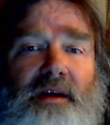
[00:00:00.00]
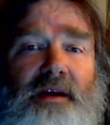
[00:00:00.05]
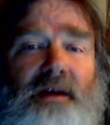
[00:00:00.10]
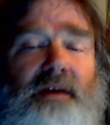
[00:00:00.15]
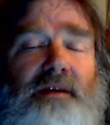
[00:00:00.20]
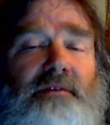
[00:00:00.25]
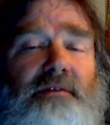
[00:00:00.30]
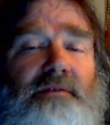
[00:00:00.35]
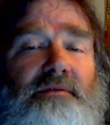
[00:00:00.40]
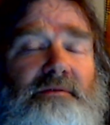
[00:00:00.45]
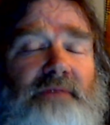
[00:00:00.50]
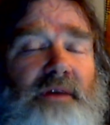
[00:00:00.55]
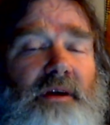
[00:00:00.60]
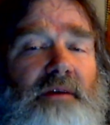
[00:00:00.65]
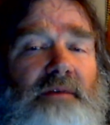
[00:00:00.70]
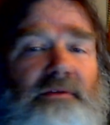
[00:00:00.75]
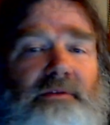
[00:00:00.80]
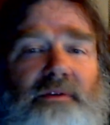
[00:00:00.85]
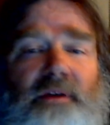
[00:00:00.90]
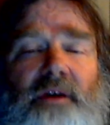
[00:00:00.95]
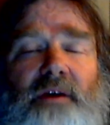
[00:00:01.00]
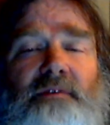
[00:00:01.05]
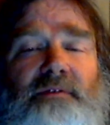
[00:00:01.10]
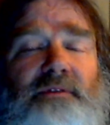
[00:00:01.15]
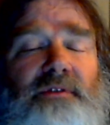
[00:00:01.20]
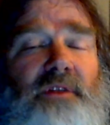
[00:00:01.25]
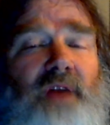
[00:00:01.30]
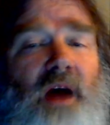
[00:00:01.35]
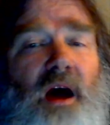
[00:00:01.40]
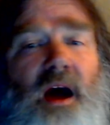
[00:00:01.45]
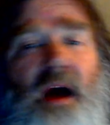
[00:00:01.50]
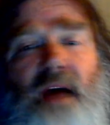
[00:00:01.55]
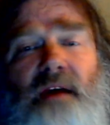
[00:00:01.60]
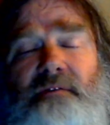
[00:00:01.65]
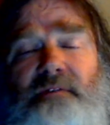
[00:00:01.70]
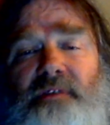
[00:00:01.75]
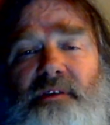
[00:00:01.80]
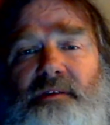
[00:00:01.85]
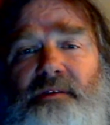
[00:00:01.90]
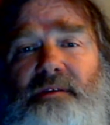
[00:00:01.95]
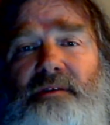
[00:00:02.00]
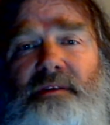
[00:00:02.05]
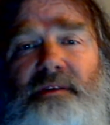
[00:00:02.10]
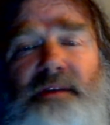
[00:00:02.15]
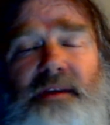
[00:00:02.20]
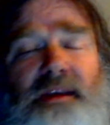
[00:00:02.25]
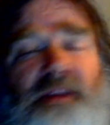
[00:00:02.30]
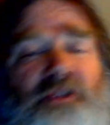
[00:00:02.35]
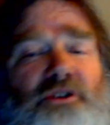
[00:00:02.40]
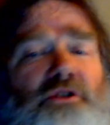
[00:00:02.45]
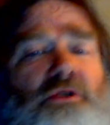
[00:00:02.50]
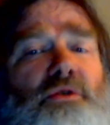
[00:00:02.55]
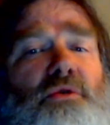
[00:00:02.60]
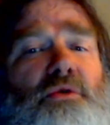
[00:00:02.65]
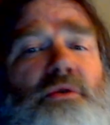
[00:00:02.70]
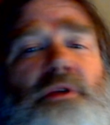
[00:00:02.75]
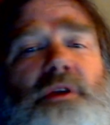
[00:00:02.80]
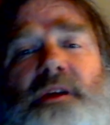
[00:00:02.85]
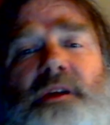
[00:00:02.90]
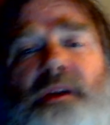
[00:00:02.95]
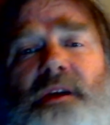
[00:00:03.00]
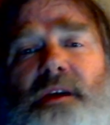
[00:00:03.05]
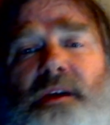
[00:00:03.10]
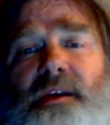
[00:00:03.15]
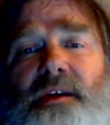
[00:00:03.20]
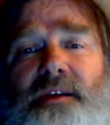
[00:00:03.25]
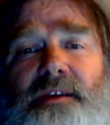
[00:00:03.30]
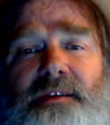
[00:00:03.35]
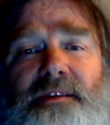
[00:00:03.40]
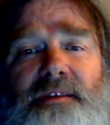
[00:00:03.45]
of love and unity